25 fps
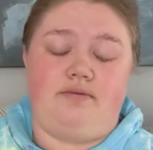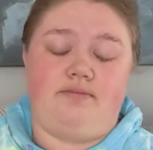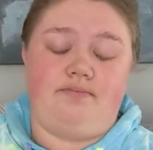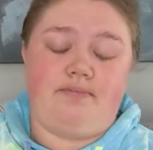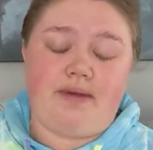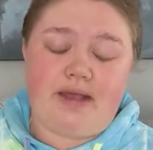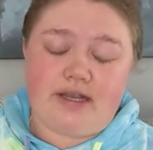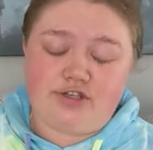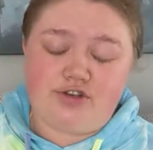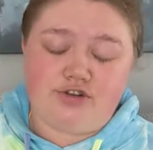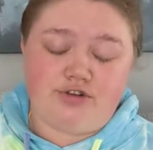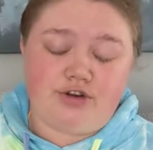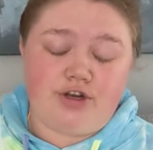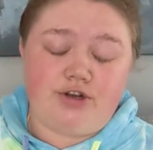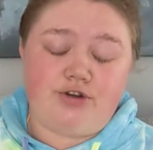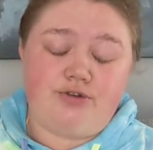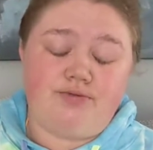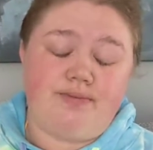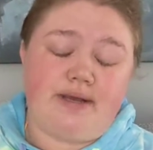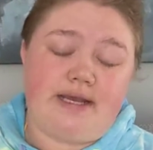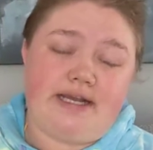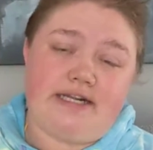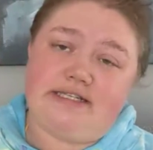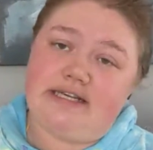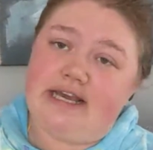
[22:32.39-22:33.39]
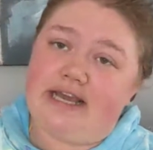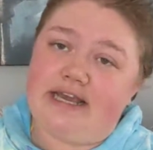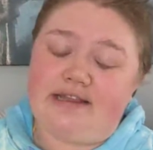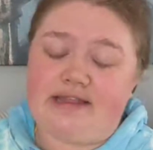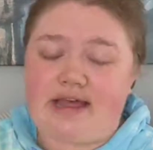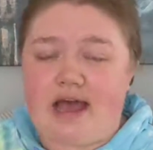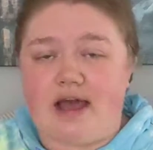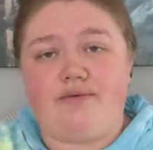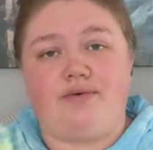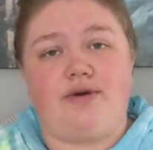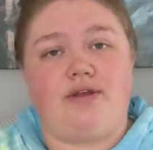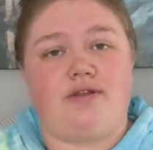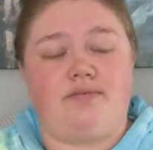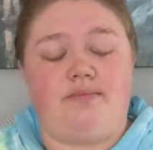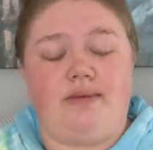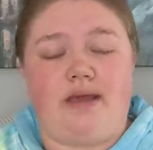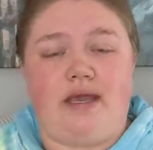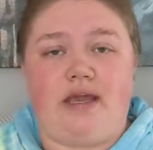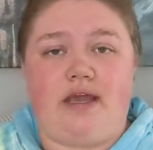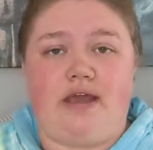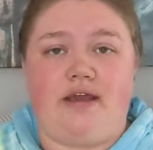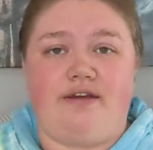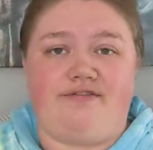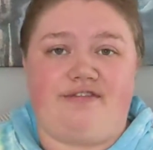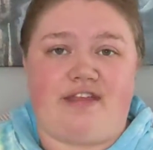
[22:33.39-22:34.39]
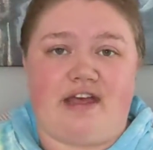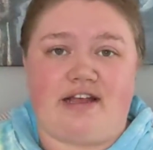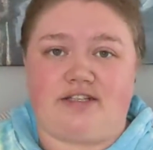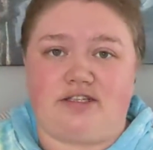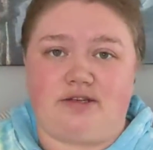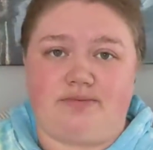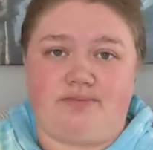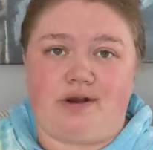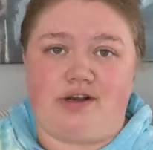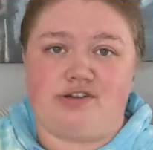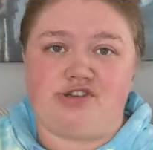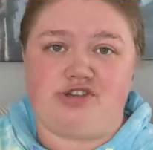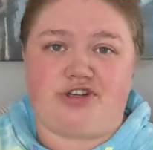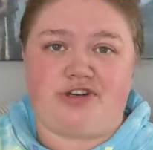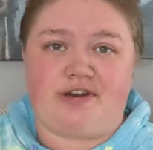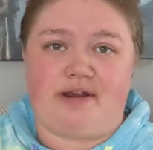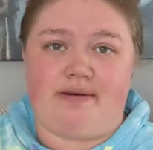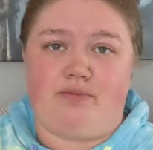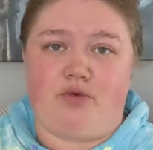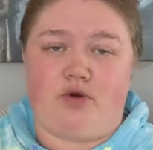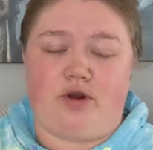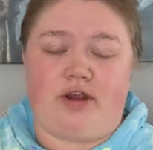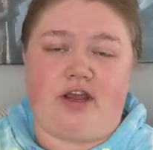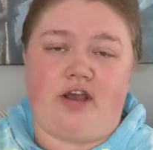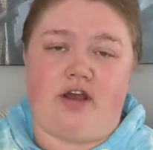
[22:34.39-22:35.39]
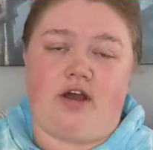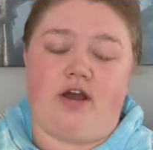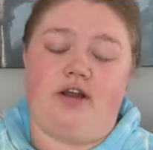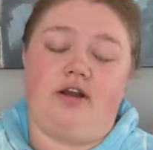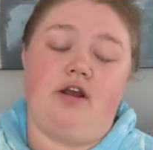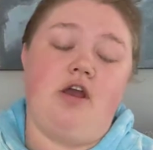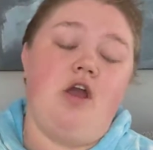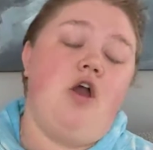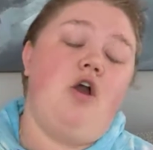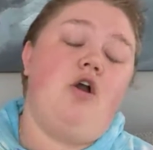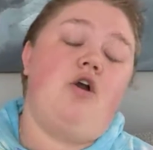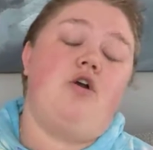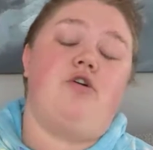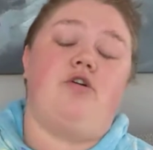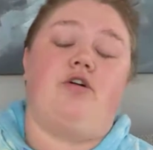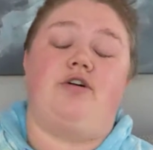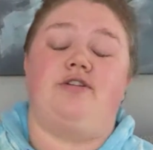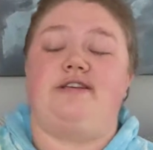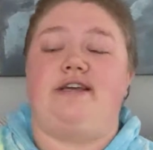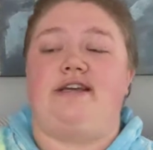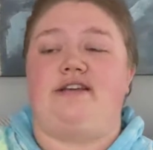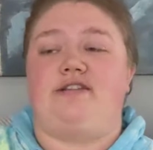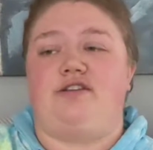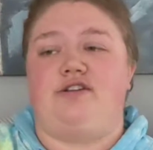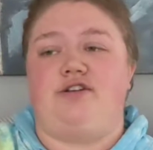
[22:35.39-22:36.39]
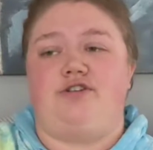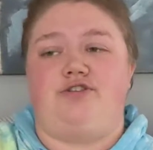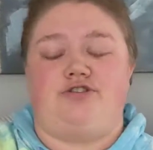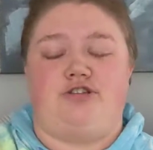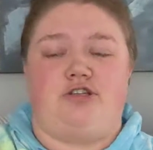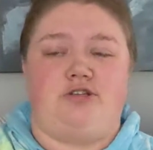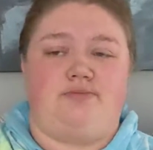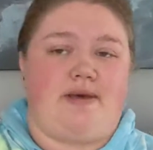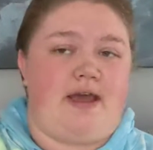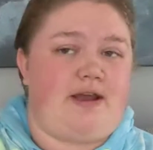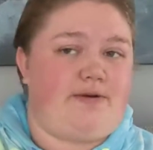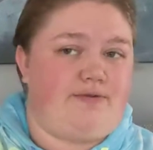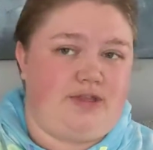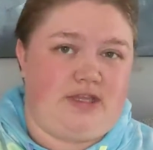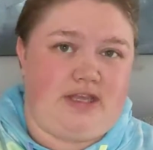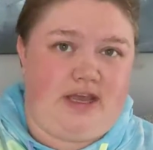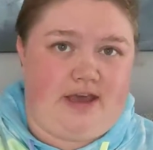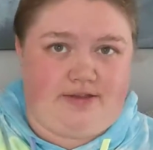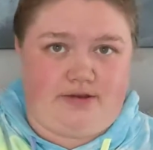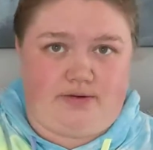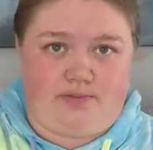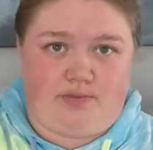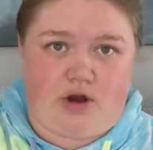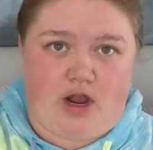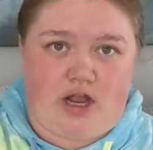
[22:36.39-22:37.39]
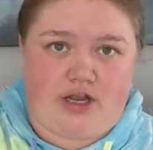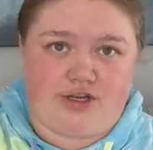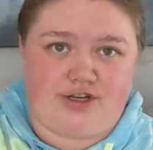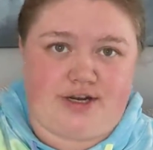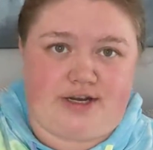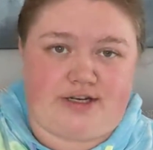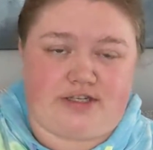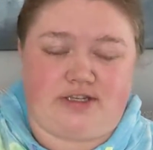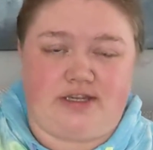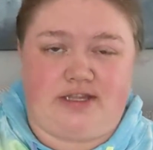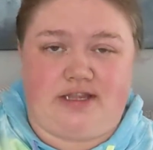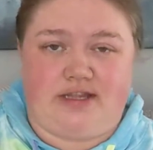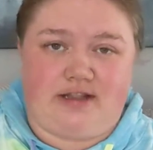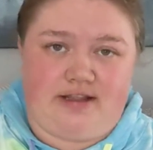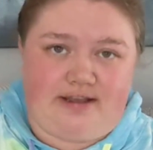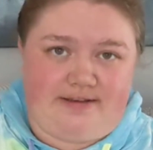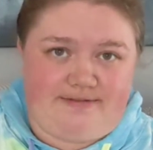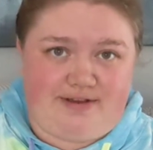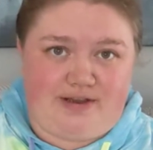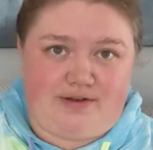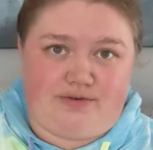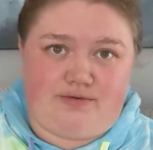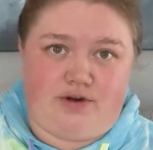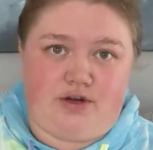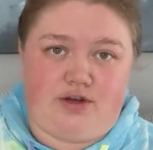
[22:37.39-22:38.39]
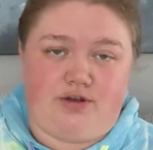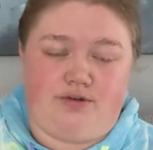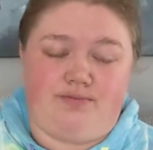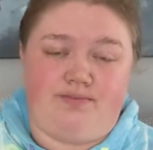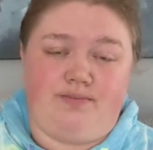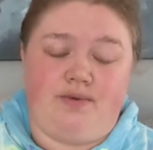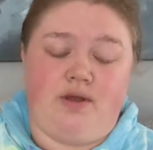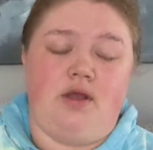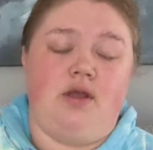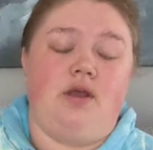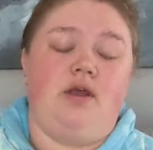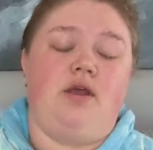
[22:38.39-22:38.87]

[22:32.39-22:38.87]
bedroom and take that with me if that's the project I'm working on, or I'll take the notions bag with the other projects in the living room